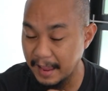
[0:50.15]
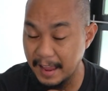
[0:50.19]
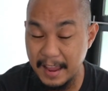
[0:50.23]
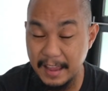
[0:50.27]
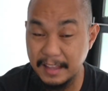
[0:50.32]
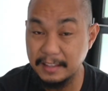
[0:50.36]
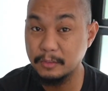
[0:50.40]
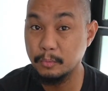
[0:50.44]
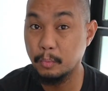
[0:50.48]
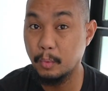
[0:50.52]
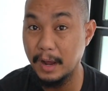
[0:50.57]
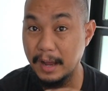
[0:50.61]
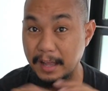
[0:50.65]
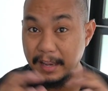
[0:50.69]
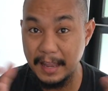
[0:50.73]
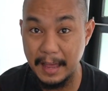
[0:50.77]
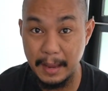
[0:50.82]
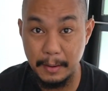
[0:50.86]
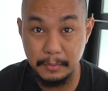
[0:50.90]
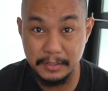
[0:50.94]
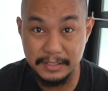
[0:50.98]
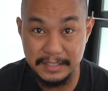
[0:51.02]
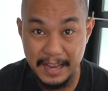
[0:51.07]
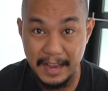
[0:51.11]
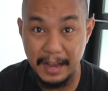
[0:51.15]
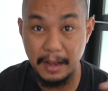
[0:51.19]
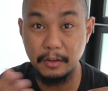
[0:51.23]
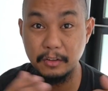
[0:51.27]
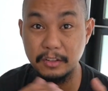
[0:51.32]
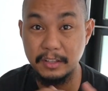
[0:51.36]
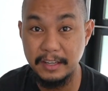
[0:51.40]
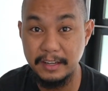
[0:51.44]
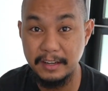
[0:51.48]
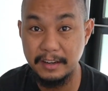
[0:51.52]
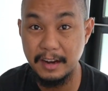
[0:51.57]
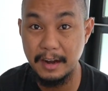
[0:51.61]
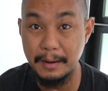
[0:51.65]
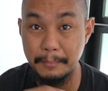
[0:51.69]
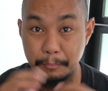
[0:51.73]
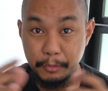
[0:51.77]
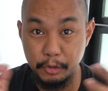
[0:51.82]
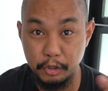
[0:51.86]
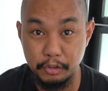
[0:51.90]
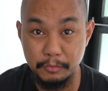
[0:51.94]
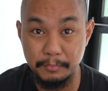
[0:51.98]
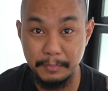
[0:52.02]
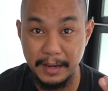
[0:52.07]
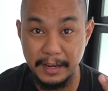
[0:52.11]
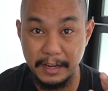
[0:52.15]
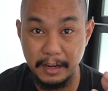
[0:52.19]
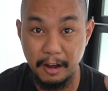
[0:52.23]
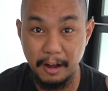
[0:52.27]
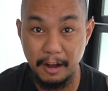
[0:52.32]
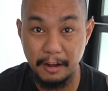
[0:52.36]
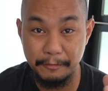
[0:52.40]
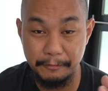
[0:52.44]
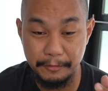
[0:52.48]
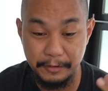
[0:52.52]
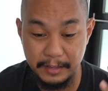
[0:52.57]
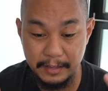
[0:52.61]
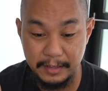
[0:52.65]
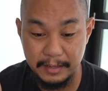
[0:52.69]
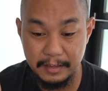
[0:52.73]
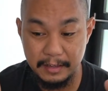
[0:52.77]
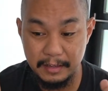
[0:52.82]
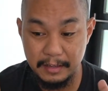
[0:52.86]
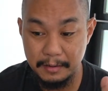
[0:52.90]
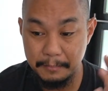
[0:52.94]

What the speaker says: And while I was out here, I brewed my coffee